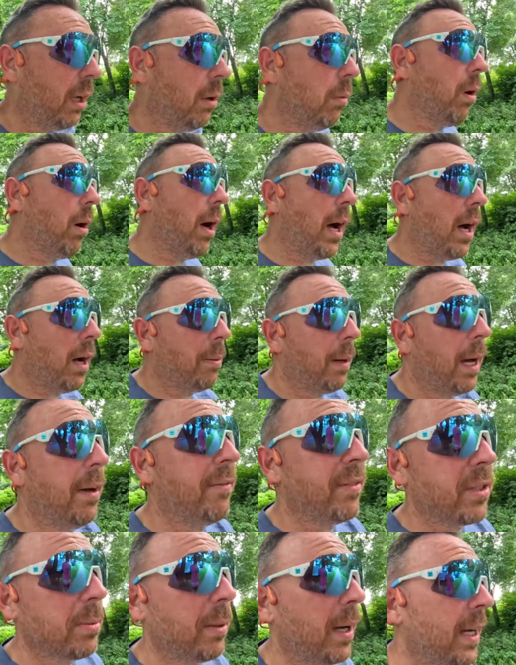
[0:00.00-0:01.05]
at what
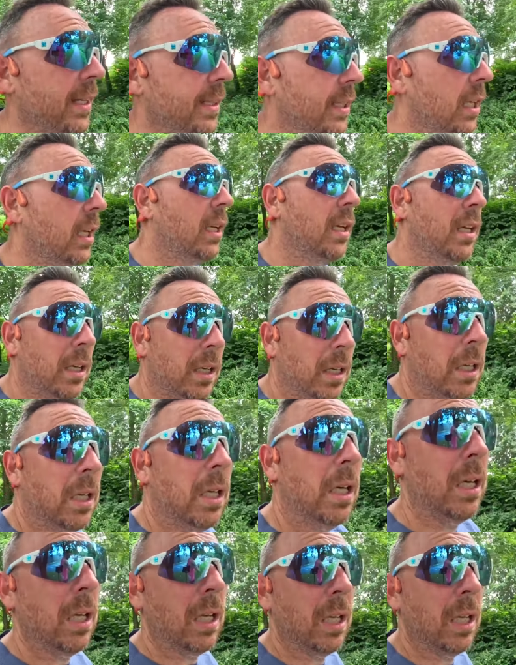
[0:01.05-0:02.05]
average pace? Oh,